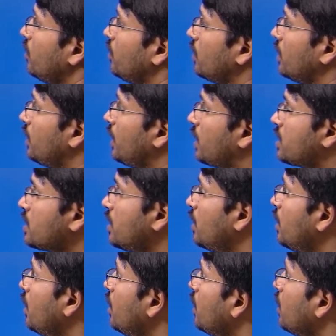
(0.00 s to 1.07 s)
Next,
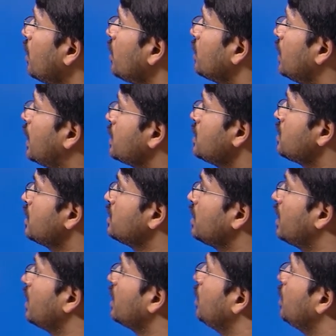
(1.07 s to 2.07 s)
the adjacent diagram